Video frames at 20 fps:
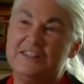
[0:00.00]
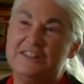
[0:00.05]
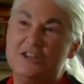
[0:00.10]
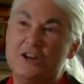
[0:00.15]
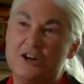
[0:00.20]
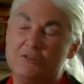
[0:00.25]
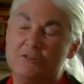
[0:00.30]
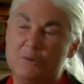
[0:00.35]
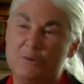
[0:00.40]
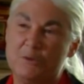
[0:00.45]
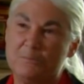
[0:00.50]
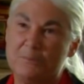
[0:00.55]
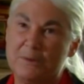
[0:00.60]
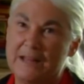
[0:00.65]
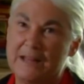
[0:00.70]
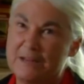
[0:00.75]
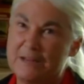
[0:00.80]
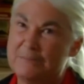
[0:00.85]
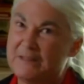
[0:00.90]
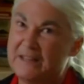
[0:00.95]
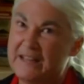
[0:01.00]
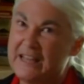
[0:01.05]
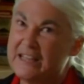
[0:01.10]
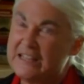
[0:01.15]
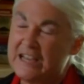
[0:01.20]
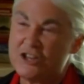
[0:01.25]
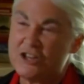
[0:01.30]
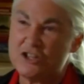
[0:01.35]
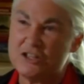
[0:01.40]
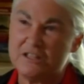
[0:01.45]
the artery with plaque, but that
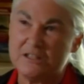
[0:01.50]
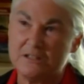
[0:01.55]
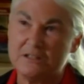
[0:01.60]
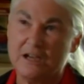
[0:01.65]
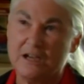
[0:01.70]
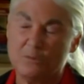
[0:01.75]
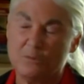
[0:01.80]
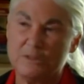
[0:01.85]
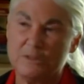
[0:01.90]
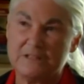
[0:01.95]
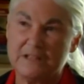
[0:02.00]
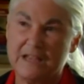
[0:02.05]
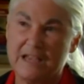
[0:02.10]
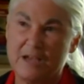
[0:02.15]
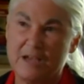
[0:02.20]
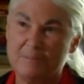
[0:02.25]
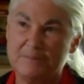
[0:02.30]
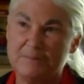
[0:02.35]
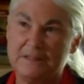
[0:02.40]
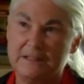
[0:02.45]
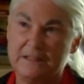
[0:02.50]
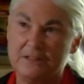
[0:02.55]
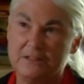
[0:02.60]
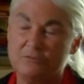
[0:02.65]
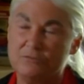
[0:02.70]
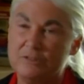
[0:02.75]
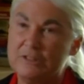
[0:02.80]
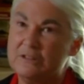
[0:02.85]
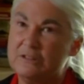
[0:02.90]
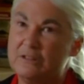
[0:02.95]
actually is not what's happening. The
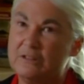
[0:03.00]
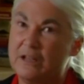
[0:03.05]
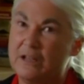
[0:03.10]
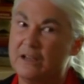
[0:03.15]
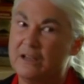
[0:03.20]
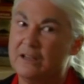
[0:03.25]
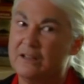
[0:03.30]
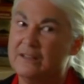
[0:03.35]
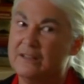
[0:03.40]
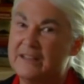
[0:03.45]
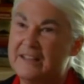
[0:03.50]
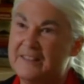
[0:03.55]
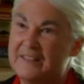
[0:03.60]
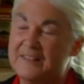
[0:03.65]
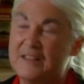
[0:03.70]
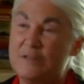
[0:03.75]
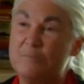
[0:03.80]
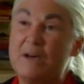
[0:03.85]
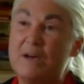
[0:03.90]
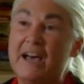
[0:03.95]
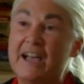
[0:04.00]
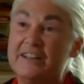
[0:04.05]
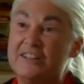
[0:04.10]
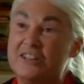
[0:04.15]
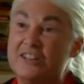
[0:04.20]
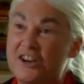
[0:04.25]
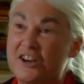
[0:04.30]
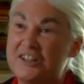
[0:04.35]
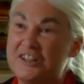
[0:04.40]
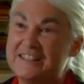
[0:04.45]
real thing behind
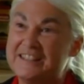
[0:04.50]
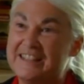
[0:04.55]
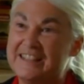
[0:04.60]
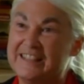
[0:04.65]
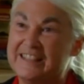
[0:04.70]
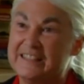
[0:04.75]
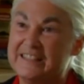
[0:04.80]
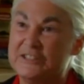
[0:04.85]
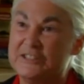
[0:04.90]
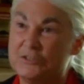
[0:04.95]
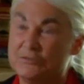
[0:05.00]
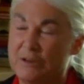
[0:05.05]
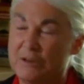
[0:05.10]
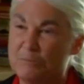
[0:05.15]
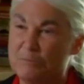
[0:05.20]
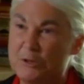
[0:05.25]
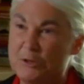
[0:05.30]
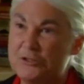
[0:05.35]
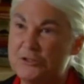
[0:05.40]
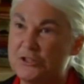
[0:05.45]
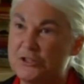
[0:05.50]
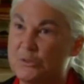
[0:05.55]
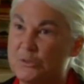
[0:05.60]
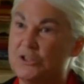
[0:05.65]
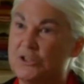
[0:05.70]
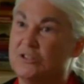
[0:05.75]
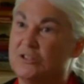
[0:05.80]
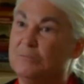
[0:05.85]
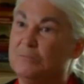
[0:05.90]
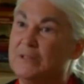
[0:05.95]
a heart attack is thrombosis, which
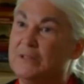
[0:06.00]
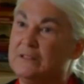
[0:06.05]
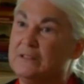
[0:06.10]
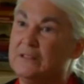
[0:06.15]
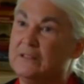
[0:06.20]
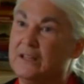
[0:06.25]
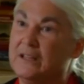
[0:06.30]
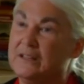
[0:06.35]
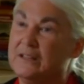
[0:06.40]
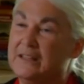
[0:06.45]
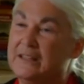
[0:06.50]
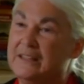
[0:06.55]
is a blood clot.